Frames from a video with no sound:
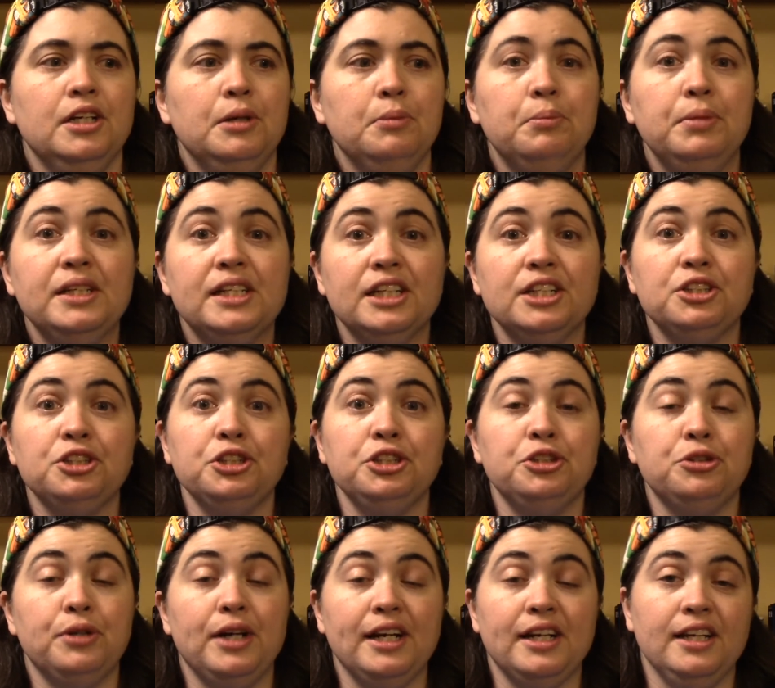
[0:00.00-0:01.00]
potentially
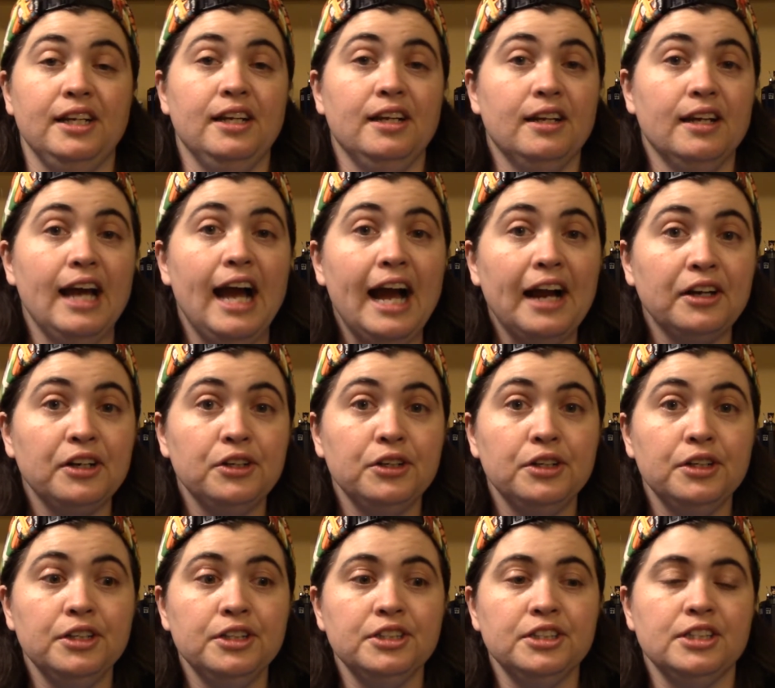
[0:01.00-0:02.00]
directing
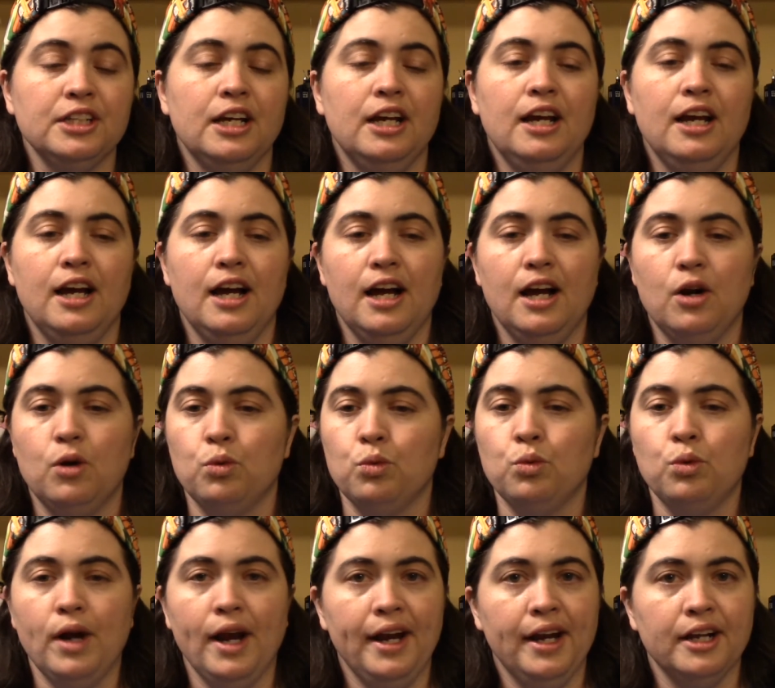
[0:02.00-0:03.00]
actors,
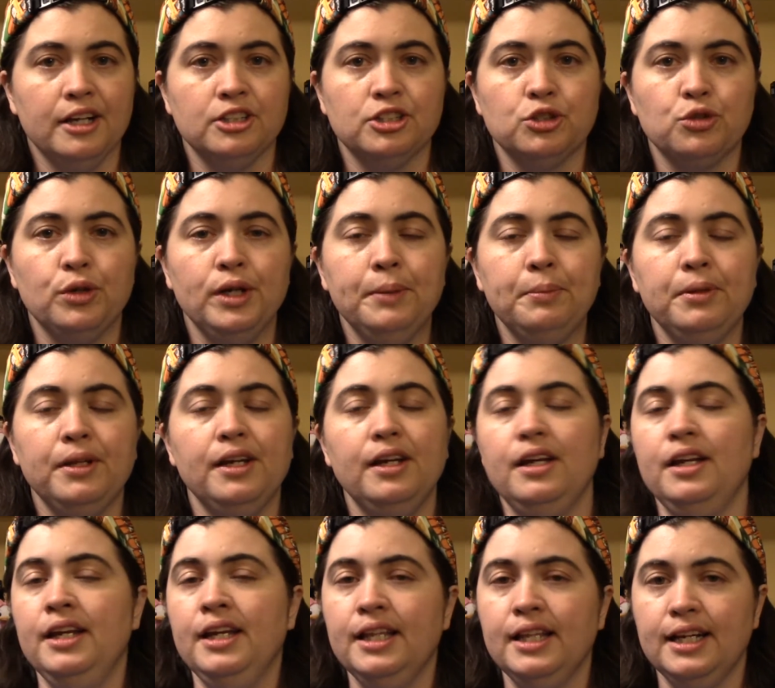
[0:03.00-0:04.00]
writing a screenplay,
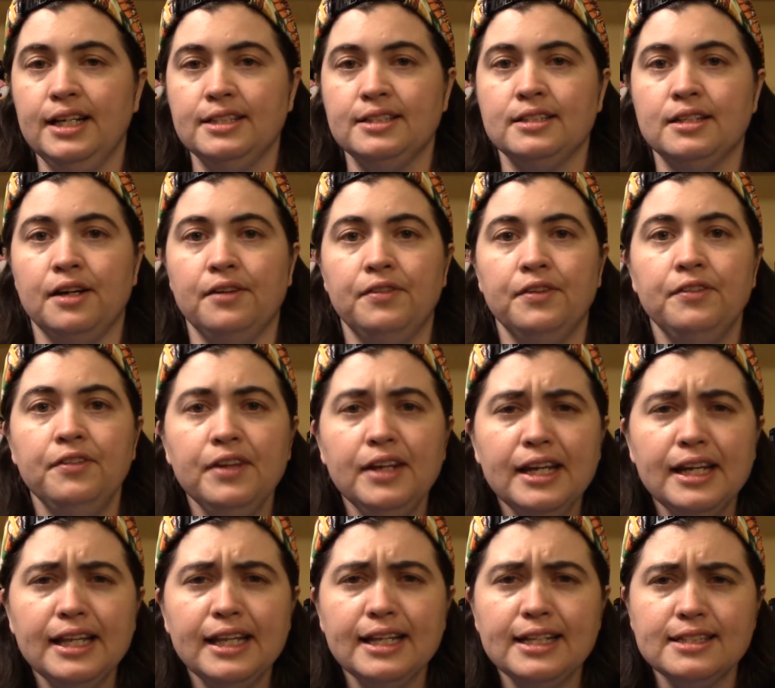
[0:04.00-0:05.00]
any of that stuff. If any
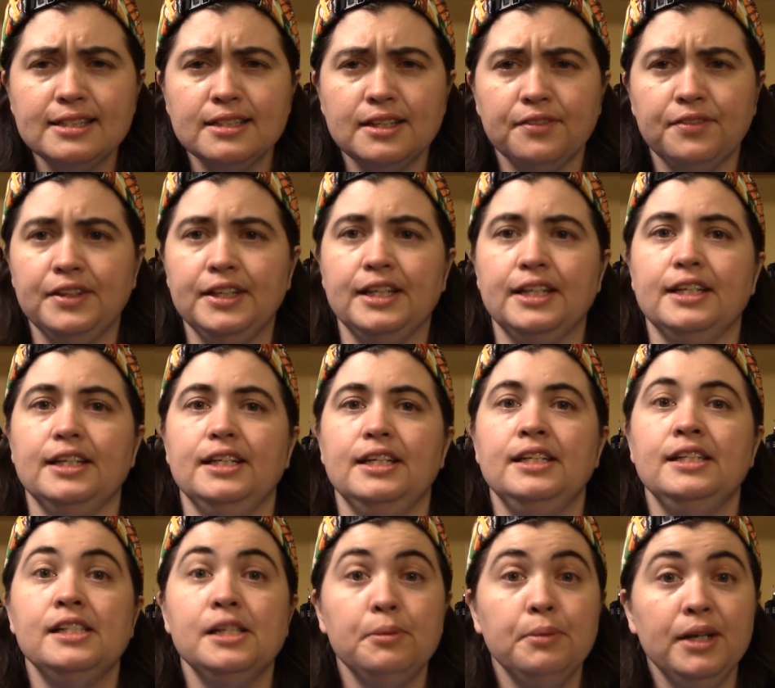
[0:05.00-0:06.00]
of that stuff like
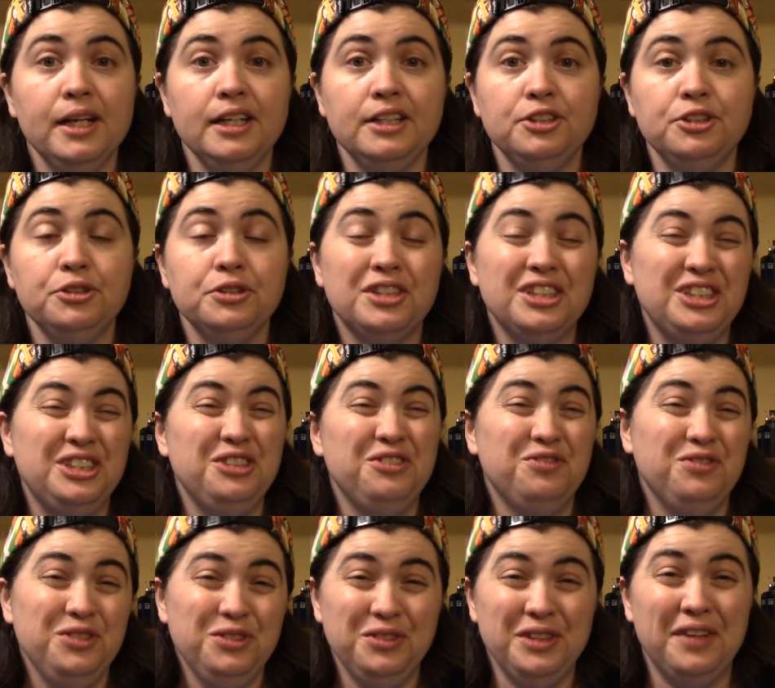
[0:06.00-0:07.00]
intimidates you because
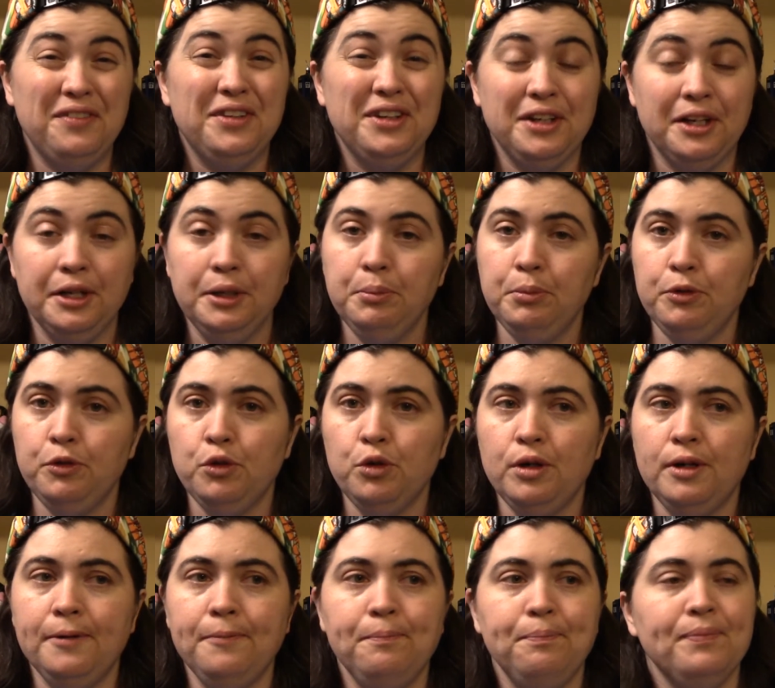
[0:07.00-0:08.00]
you've never done it
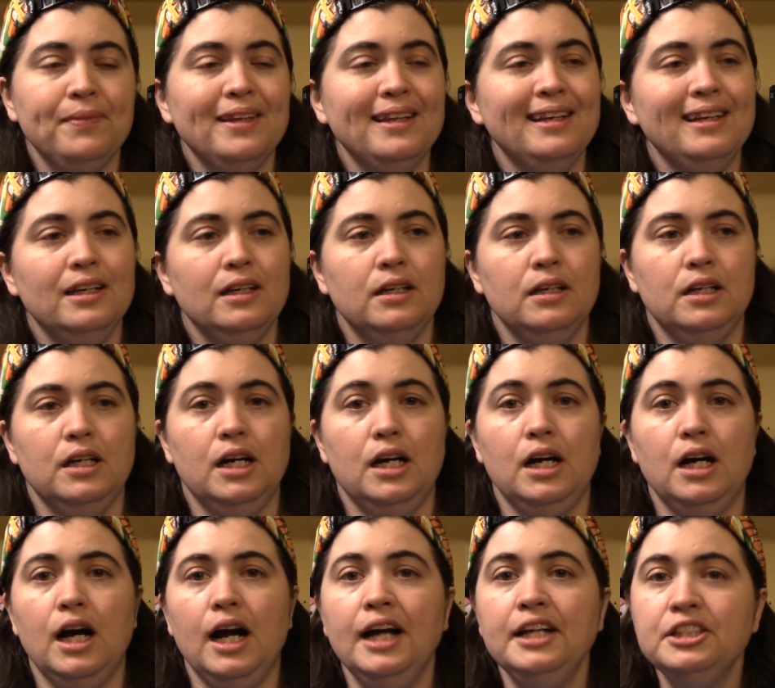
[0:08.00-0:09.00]
before,
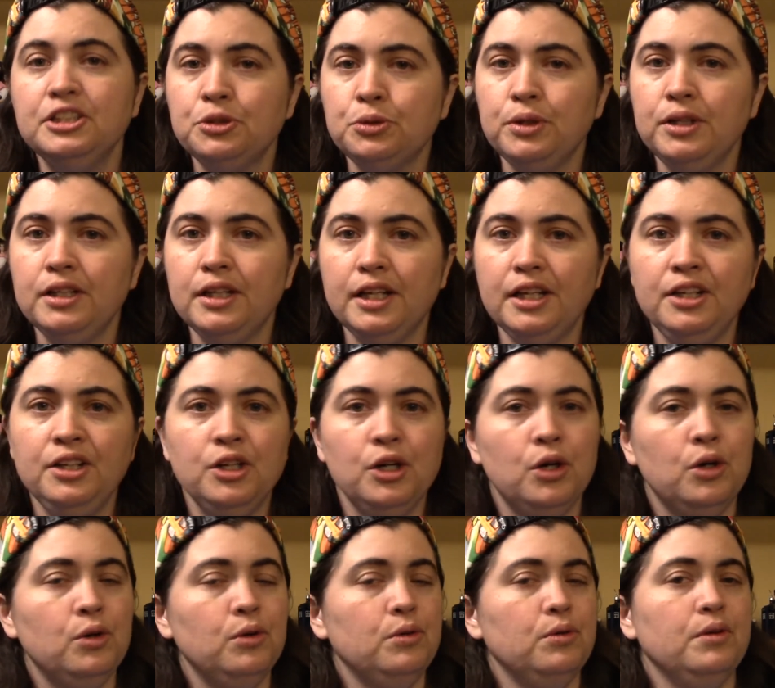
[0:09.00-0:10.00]
I just want to let you
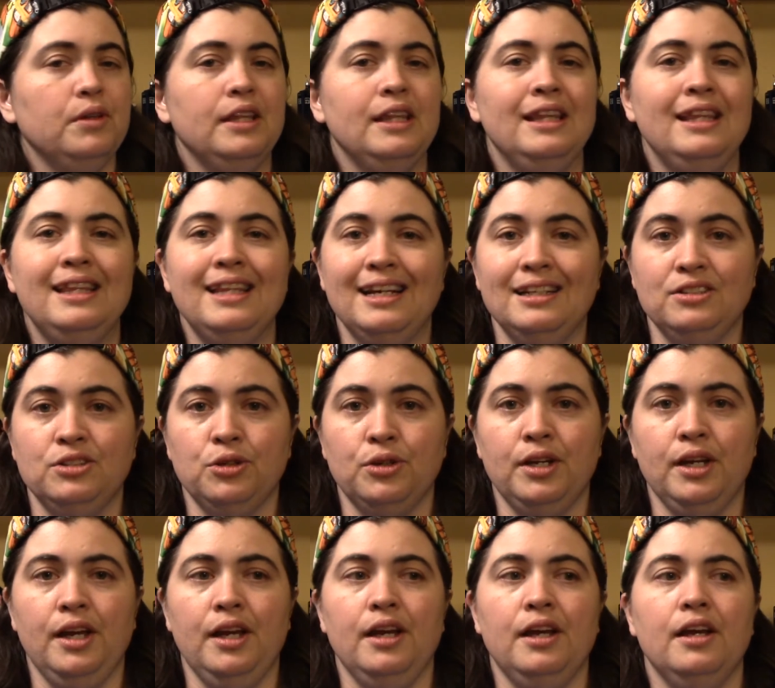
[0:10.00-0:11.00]
know that's
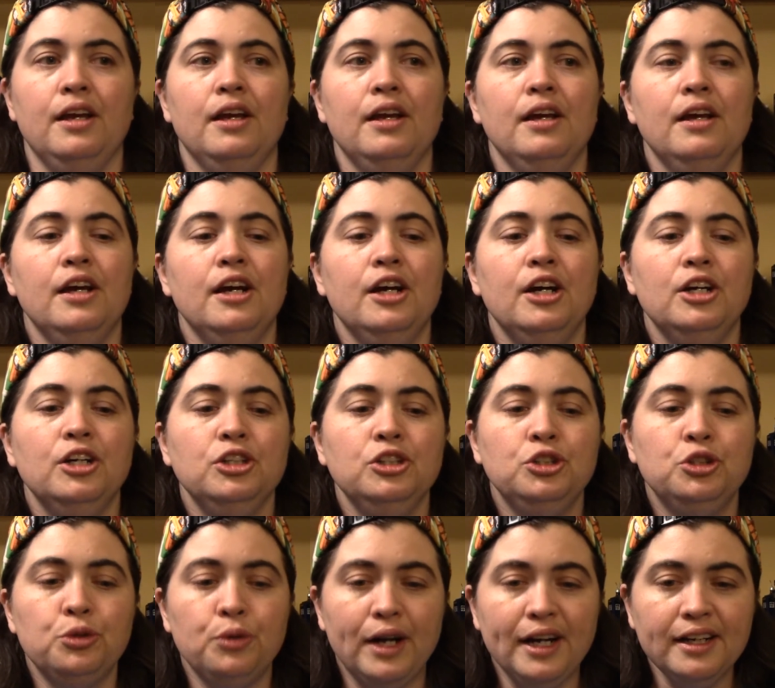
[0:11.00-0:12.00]
okay.
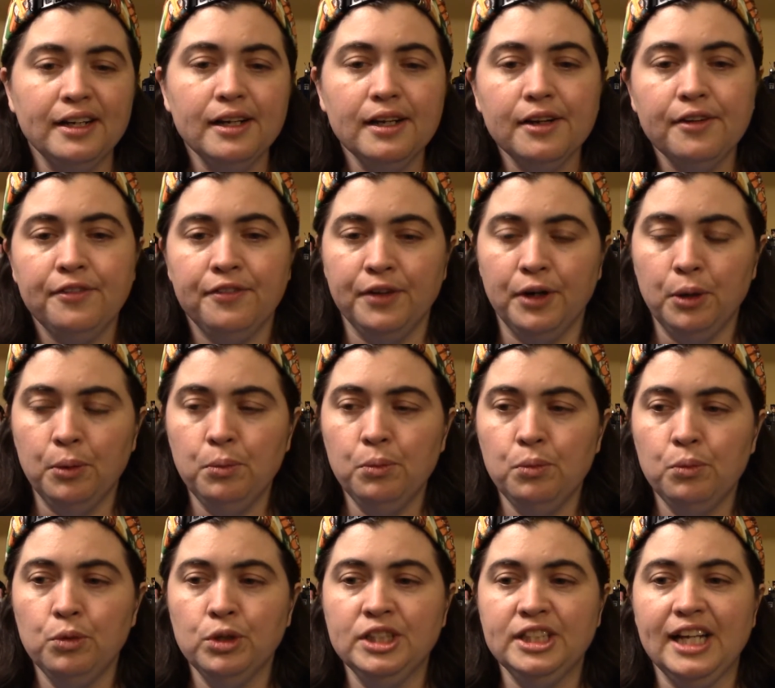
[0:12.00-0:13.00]
Directing a
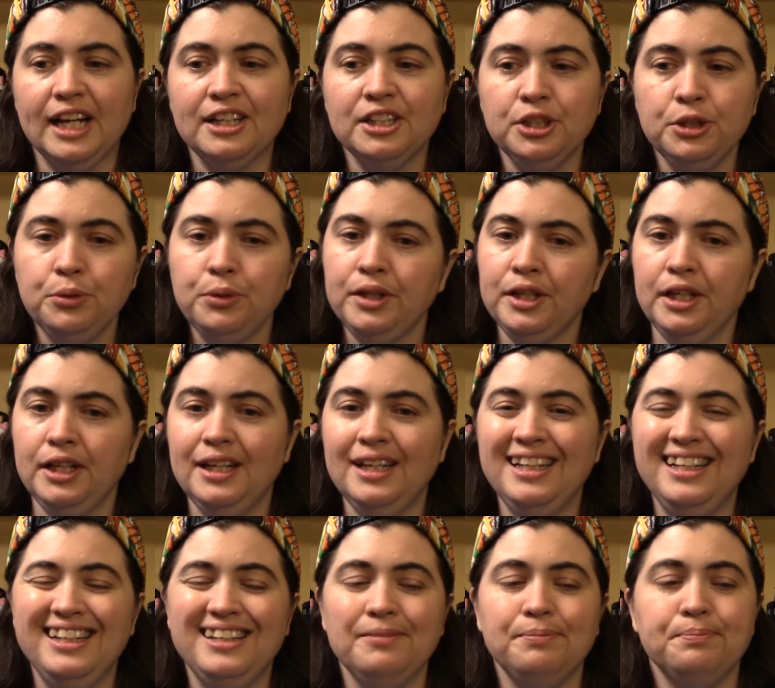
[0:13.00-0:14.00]
film, what's actually really
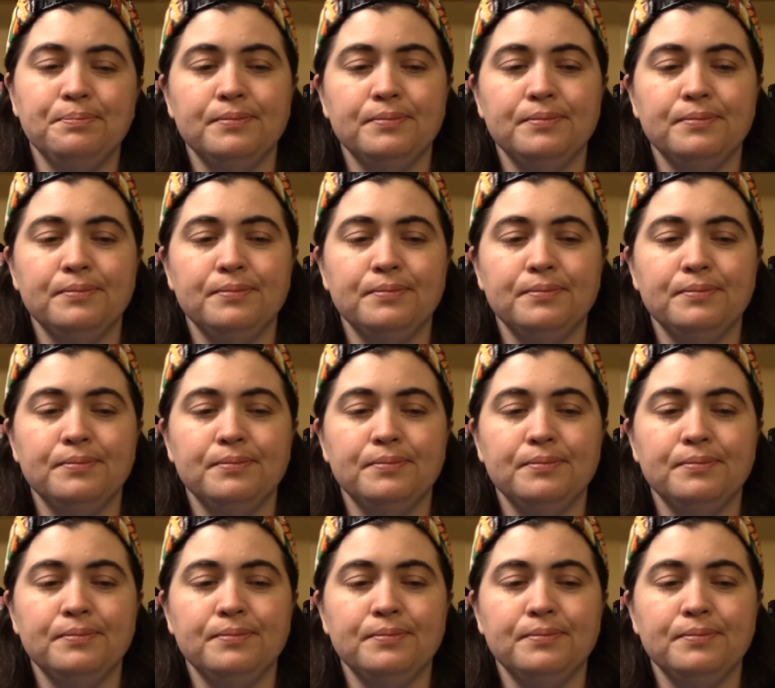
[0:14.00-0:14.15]
it